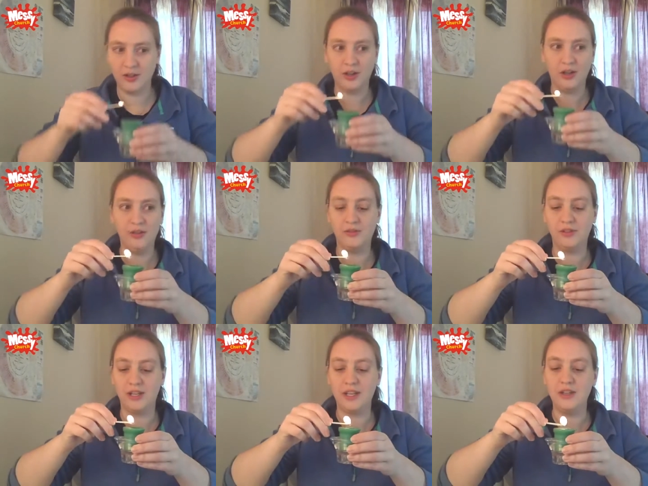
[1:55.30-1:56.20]

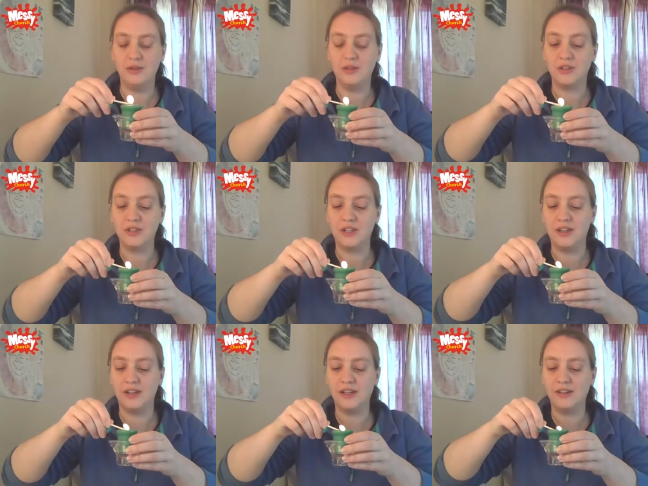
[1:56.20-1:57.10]
Hopefully you can
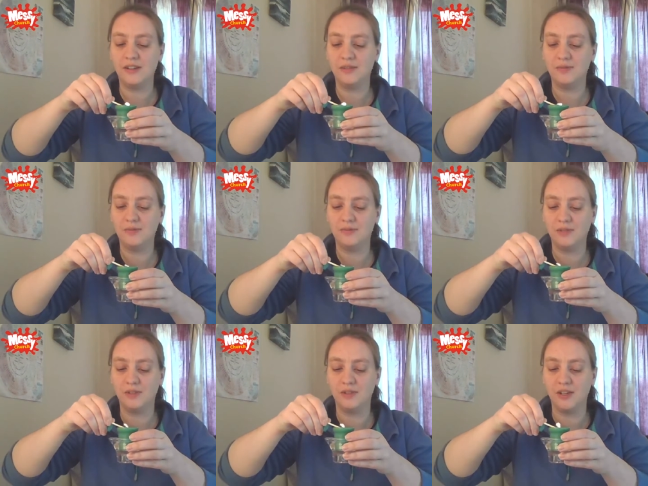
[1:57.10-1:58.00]
see that
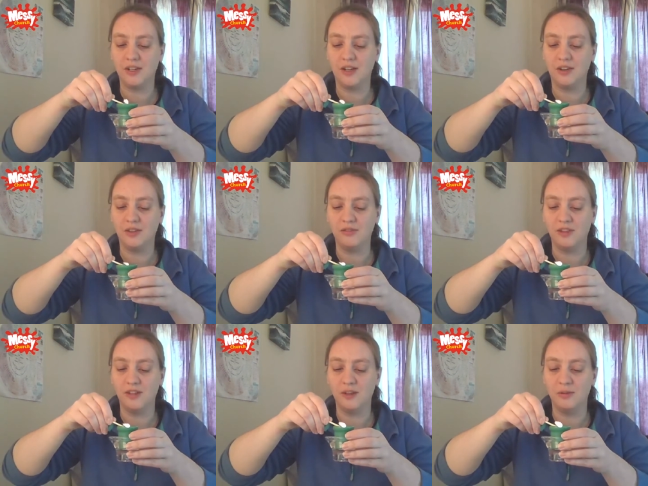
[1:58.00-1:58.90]
and
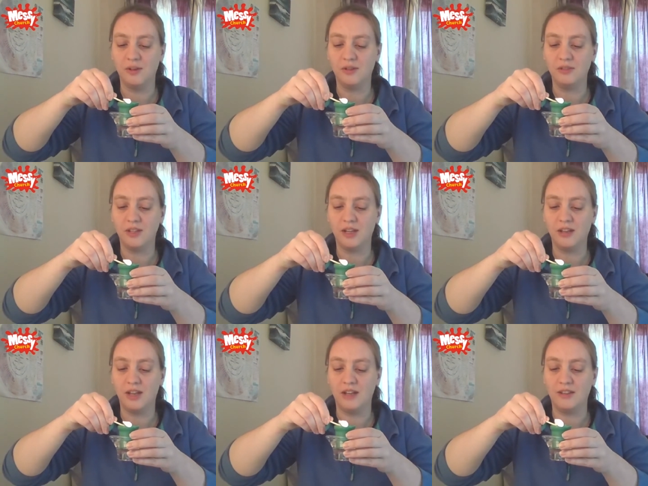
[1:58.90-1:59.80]
hopefully I won't set
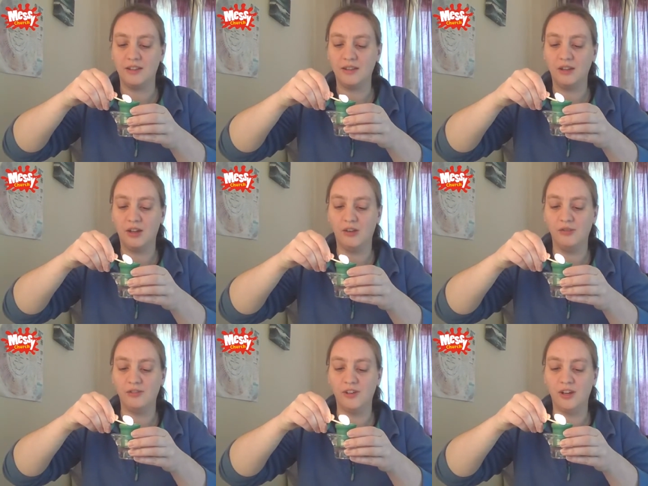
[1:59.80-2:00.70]
anything
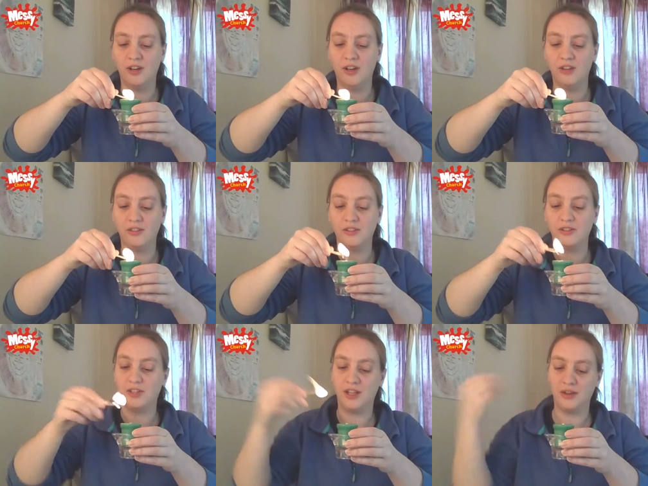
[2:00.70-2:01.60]
on fire other
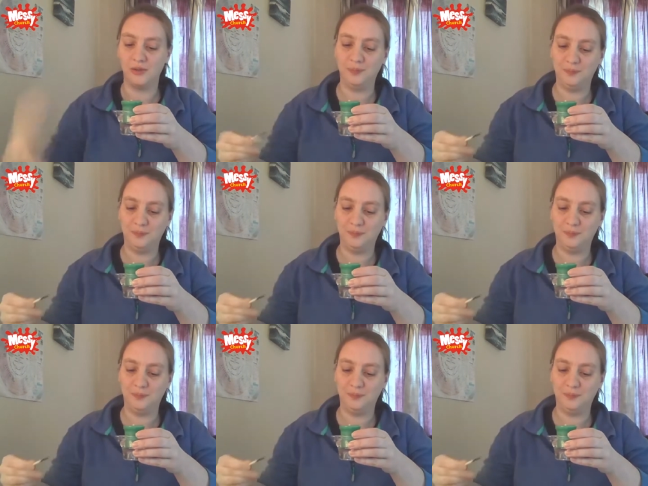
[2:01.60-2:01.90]
than the candle.